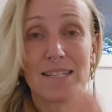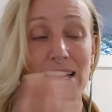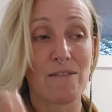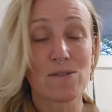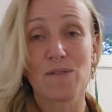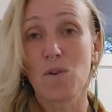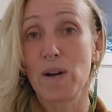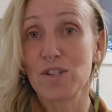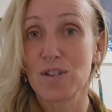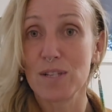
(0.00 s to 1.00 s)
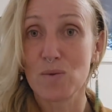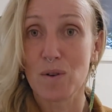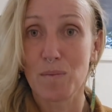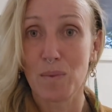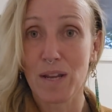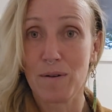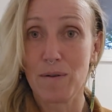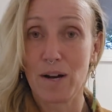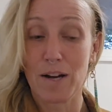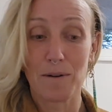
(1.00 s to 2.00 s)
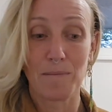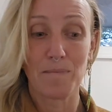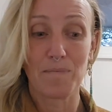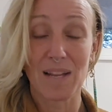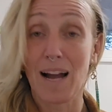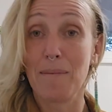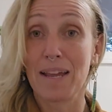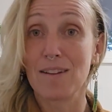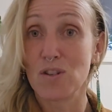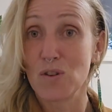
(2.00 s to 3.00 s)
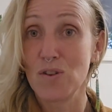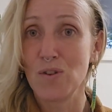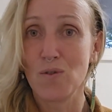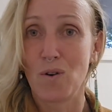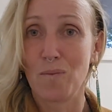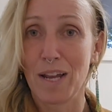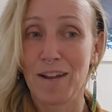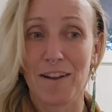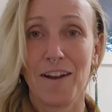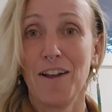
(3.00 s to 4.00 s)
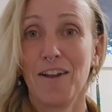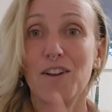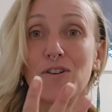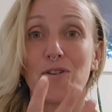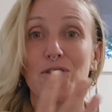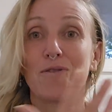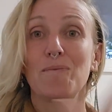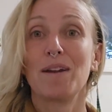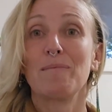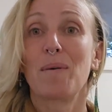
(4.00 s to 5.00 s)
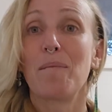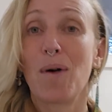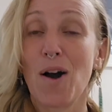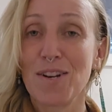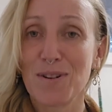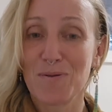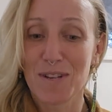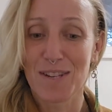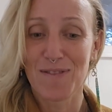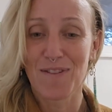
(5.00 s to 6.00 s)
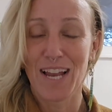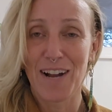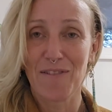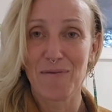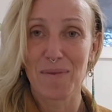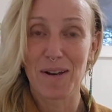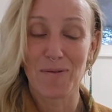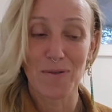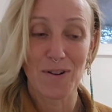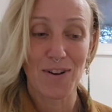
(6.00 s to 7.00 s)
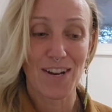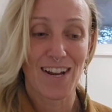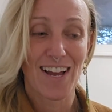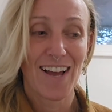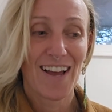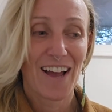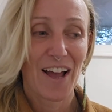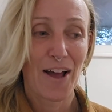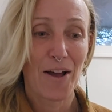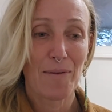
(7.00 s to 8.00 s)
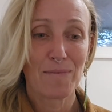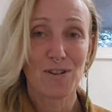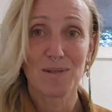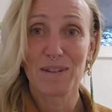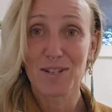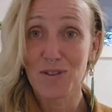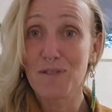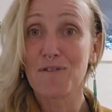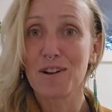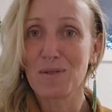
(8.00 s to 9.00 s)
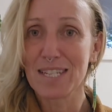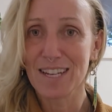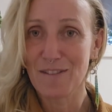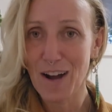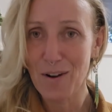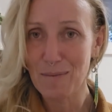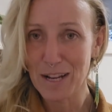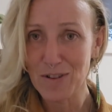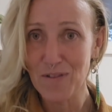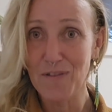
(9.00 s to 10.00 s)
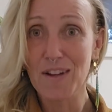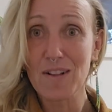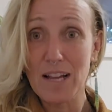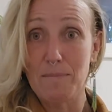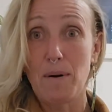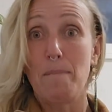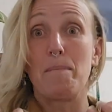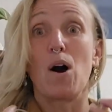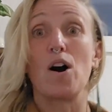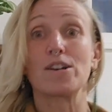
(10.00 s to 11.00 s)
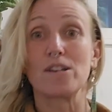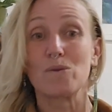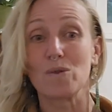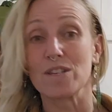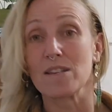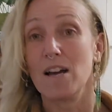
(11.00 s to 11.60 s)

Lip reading: levels of questions wouldn't be coming to you, or being, you know, you're being bombarded with it, for lack of a better word. Just speaks to the frequency of how it makes you feel, like bombarded with